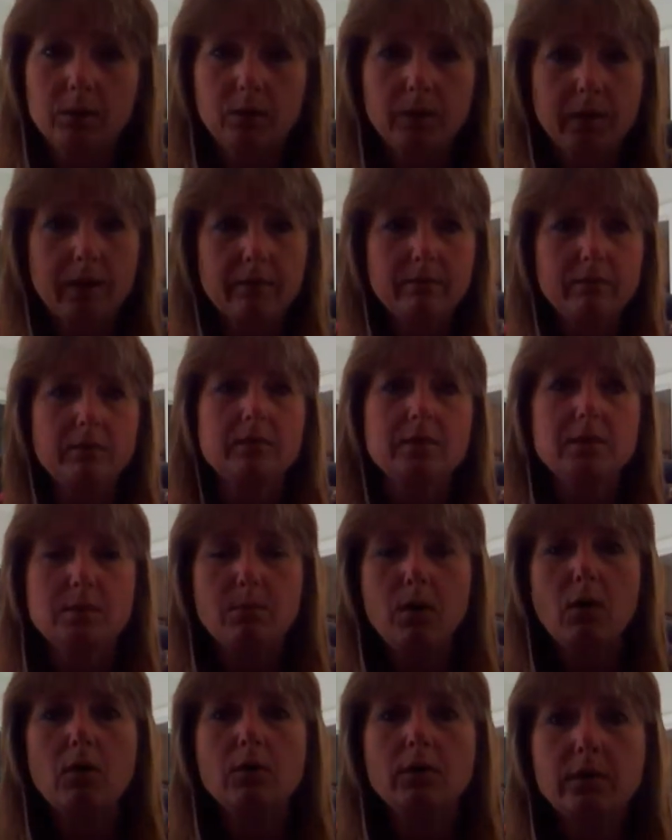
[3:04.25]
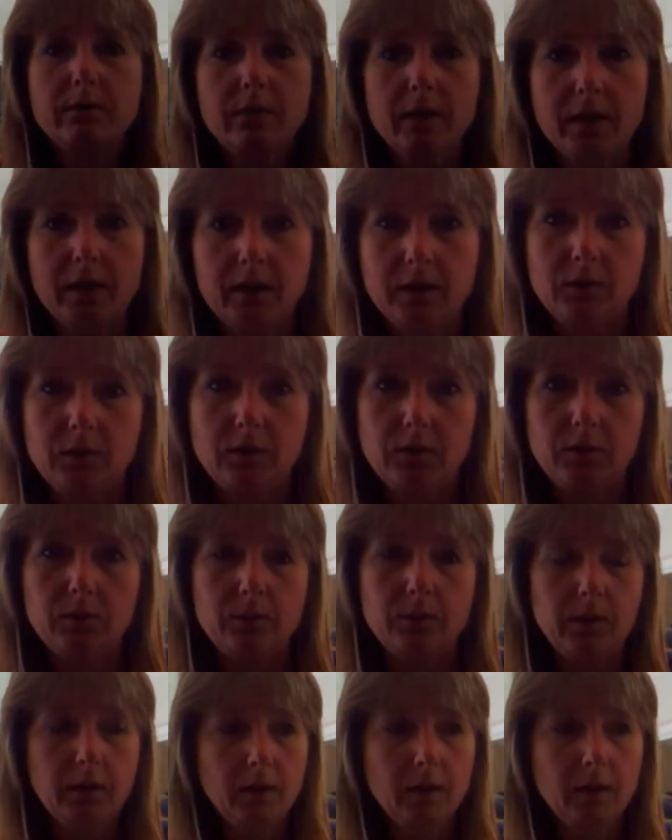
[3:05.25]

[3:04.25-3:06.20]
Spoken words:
whatever is motivating you,